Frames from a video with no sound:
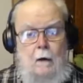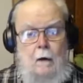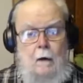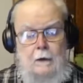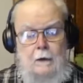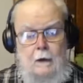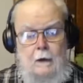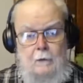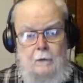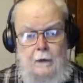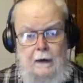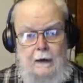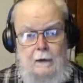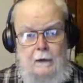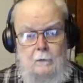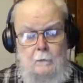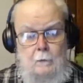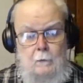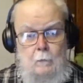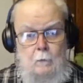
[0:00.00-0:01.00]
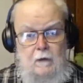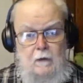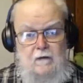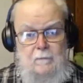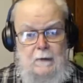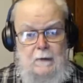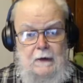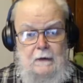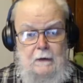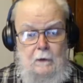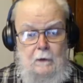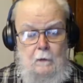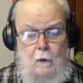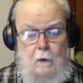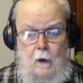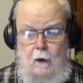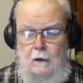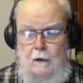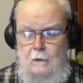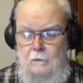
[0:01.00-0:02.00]
On the other hand, we've been here
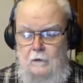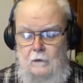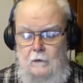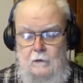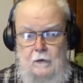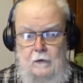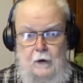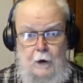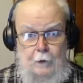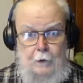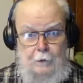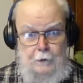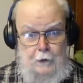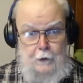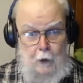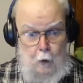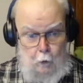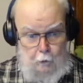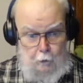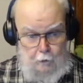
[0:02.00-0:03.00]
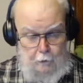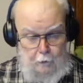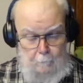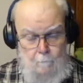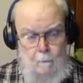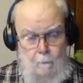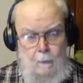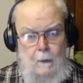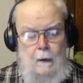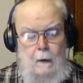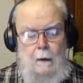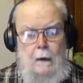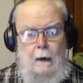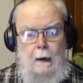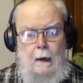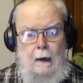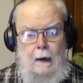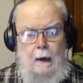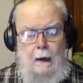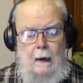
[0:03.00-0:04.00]
longer than the current owner.
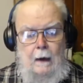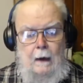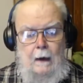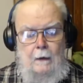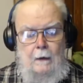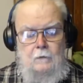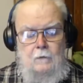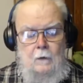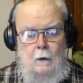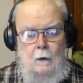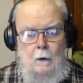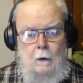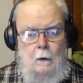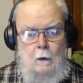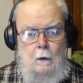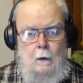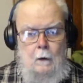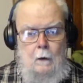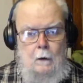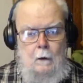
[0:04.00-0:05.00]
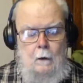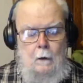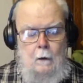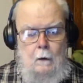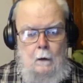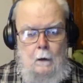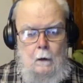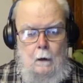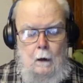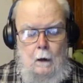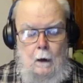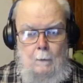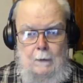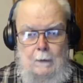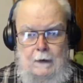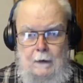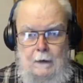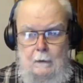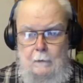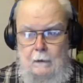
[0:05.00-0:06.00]
And I
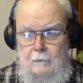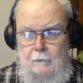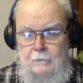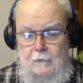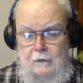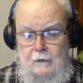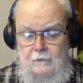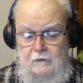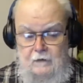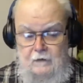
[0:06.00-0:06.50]
mean, if it's